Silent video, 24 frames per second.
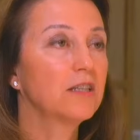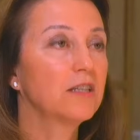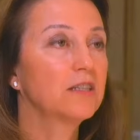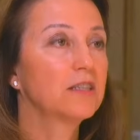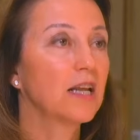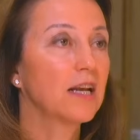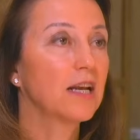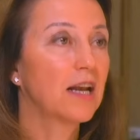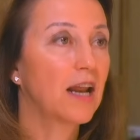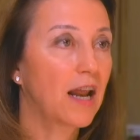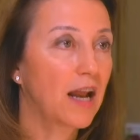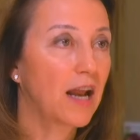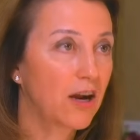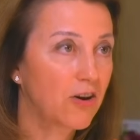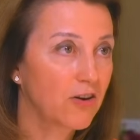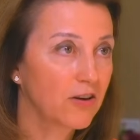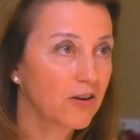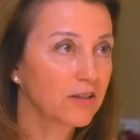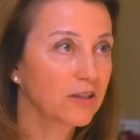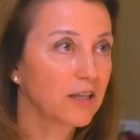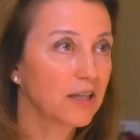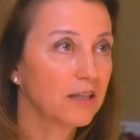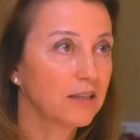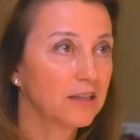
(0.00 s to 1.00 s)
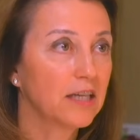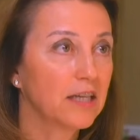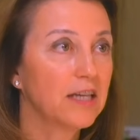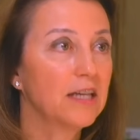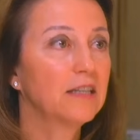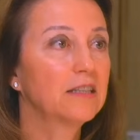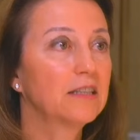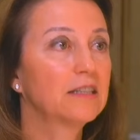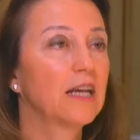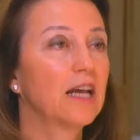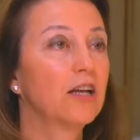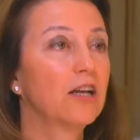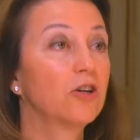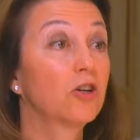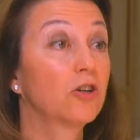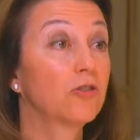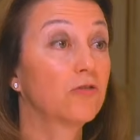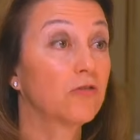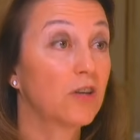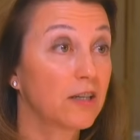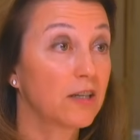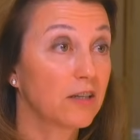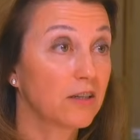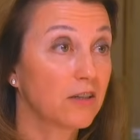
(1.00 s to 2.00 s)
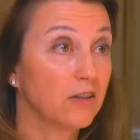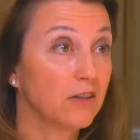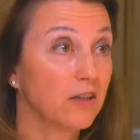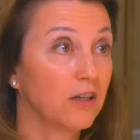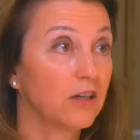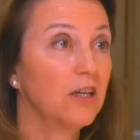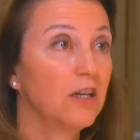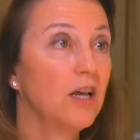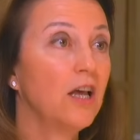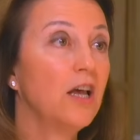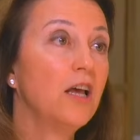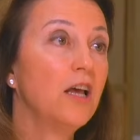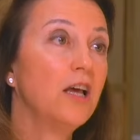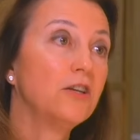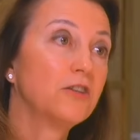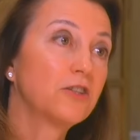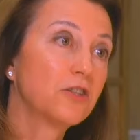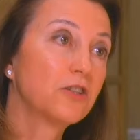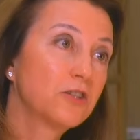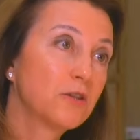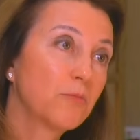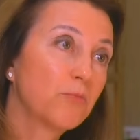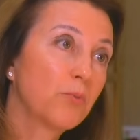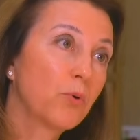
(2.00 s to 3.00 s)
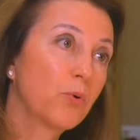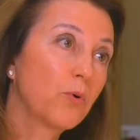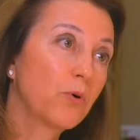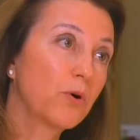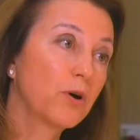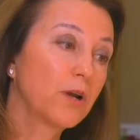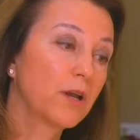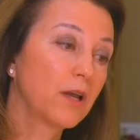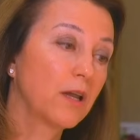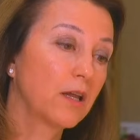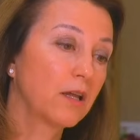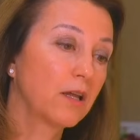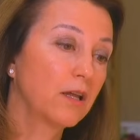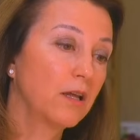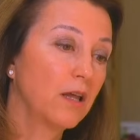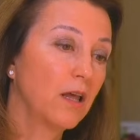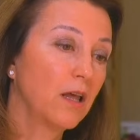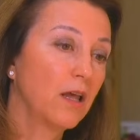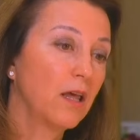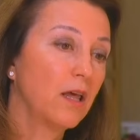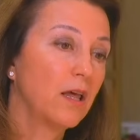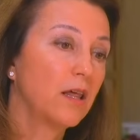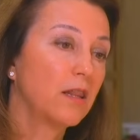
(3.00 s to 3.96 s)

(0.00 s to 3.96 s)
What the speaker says: It's inherently linked and critical to supporting